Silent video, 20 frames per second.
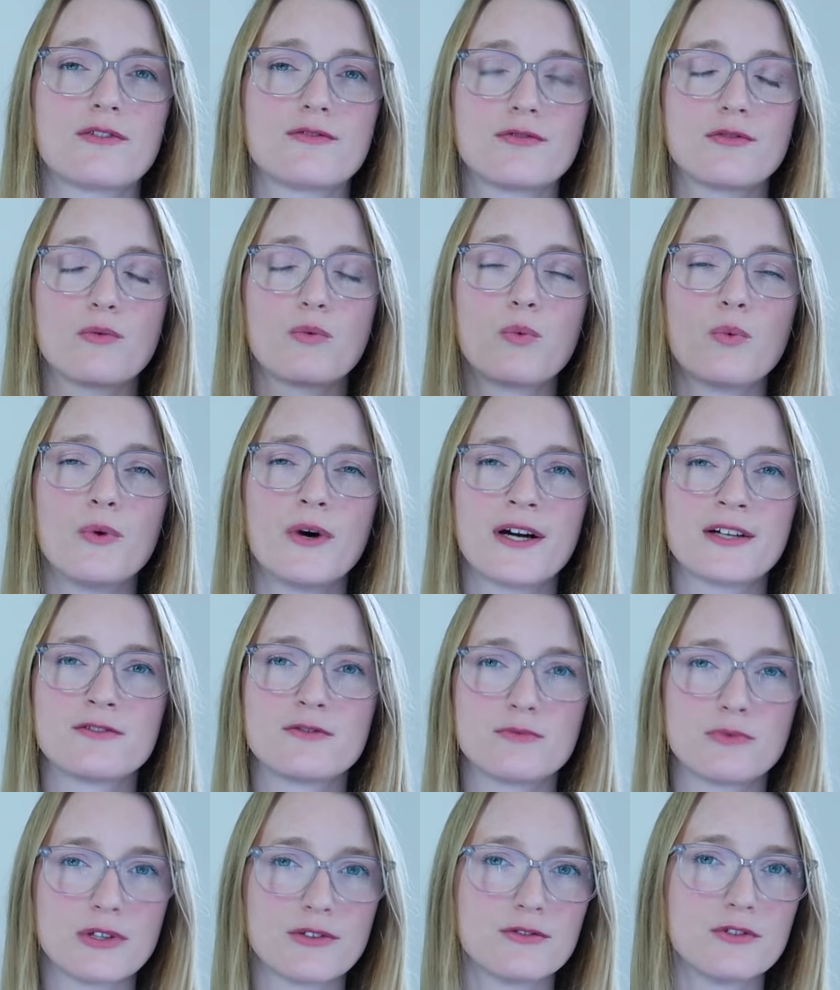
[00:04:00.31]
have
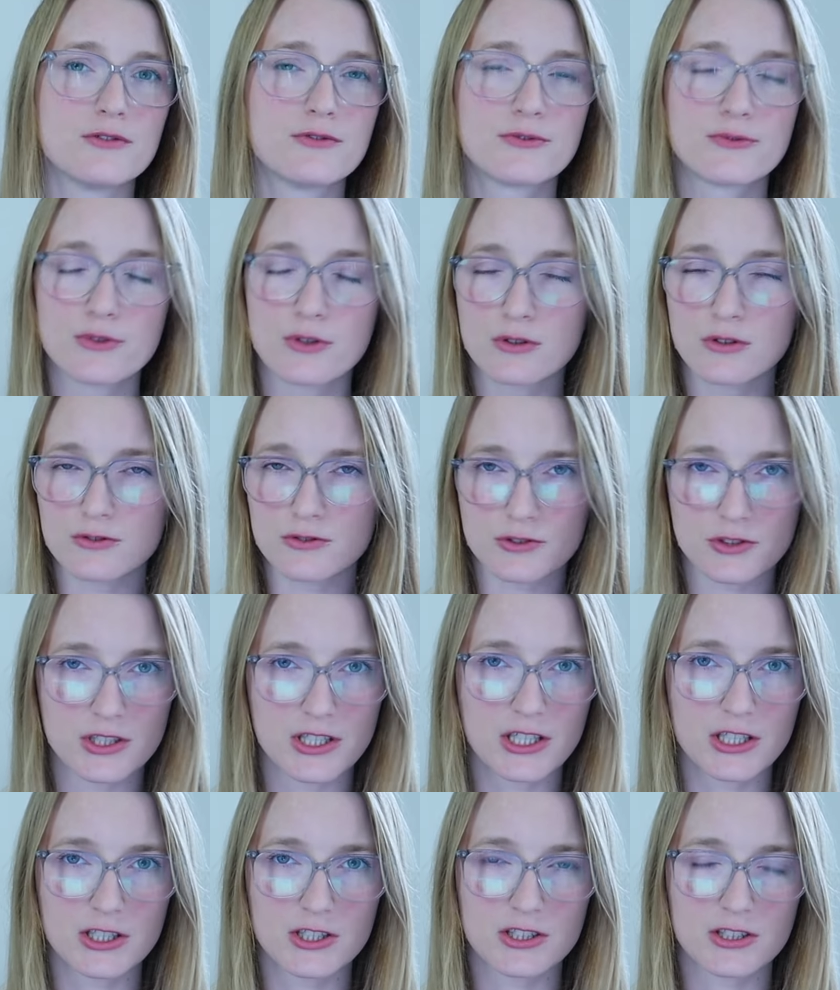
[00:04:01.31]
one with the full
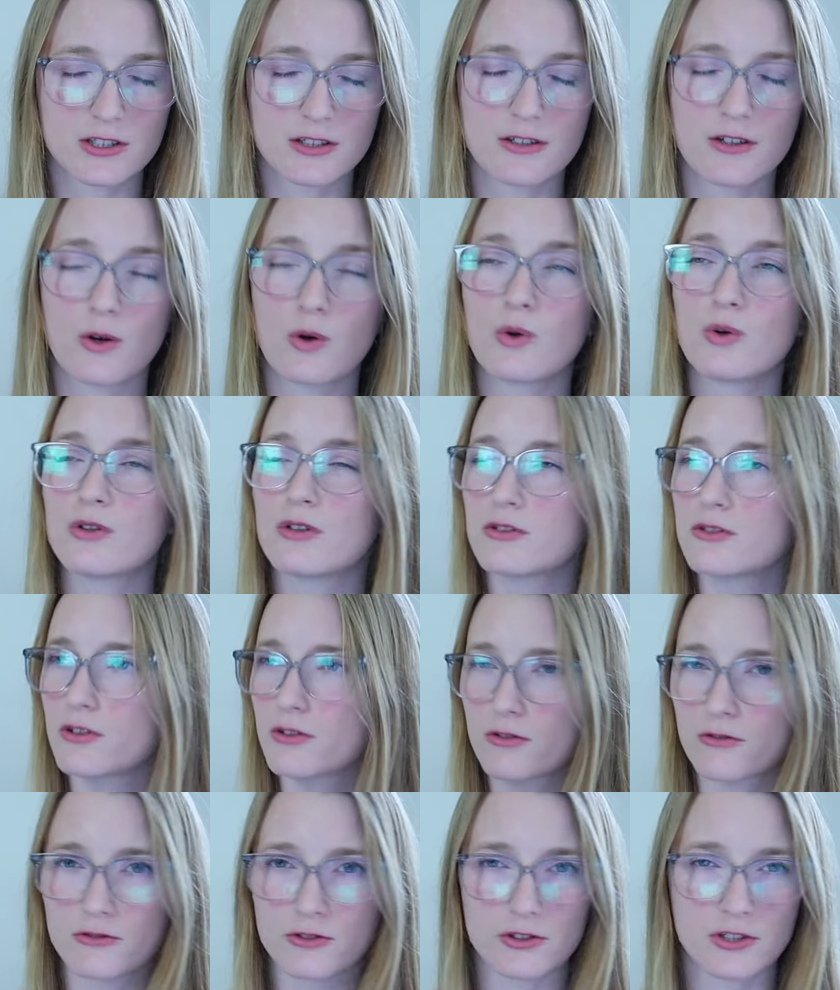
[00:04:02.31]
conjugation, all the
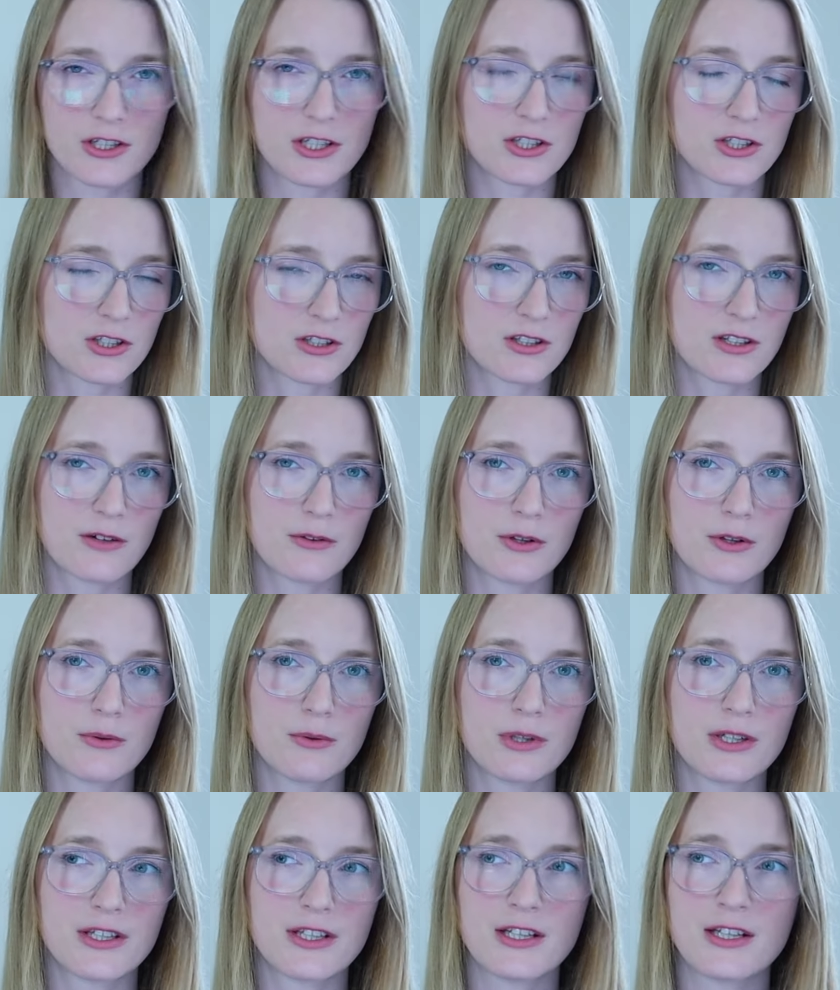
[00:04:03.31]
conjugation that you
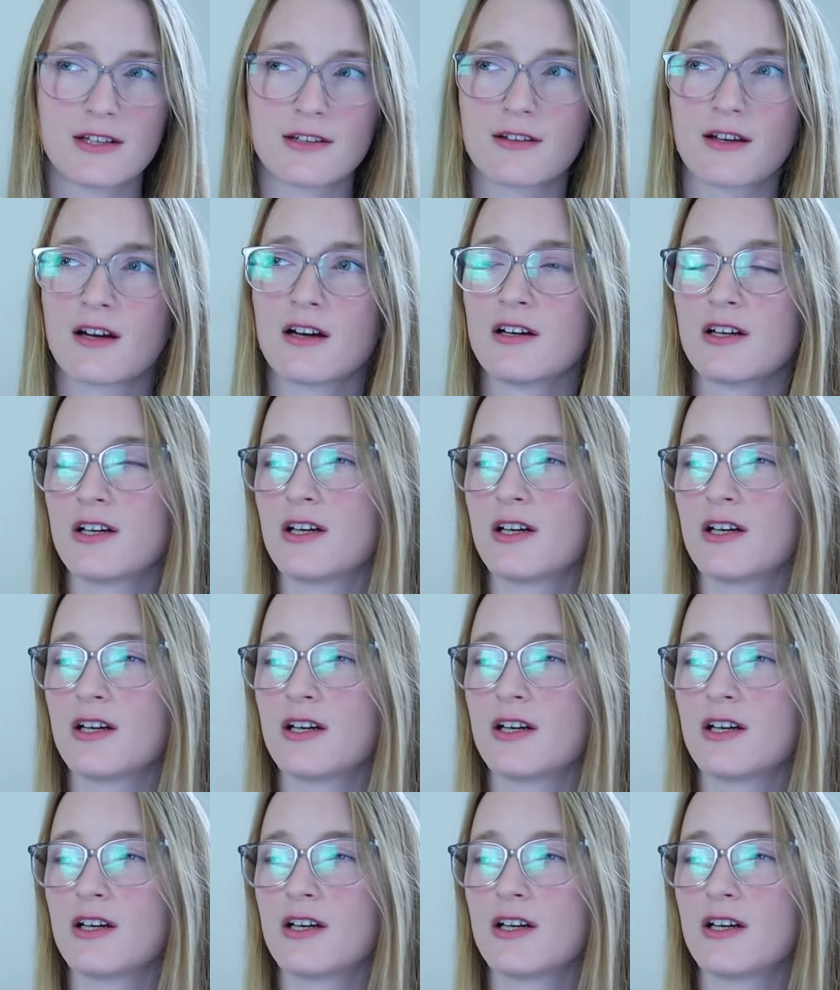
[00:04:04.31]
will need.